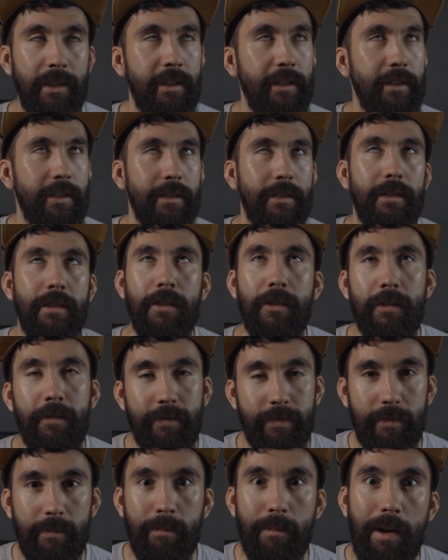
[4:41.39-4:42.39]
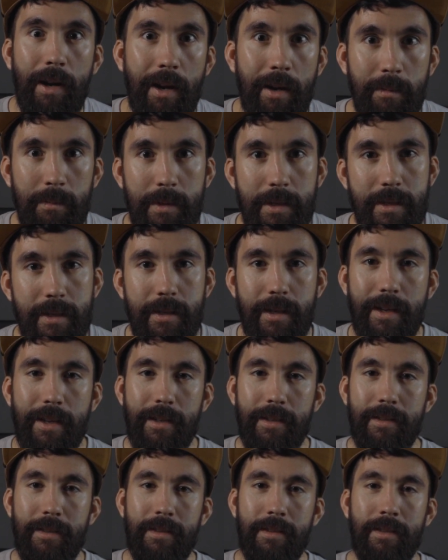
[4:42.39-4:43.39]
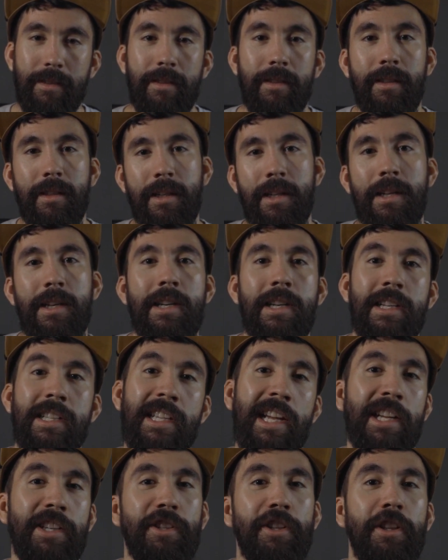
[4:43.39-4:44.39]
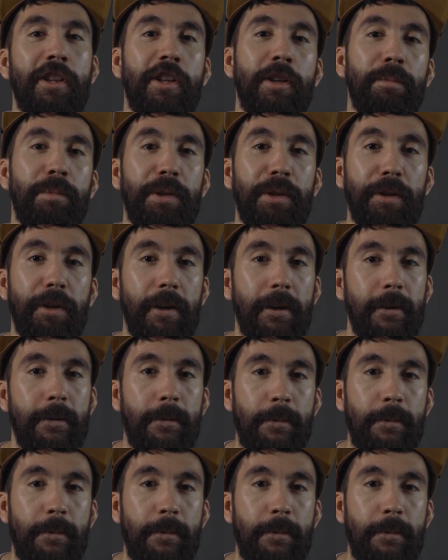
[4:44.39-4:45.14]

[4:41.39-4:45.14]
Just learn from my mistakes. Let's head to the computer.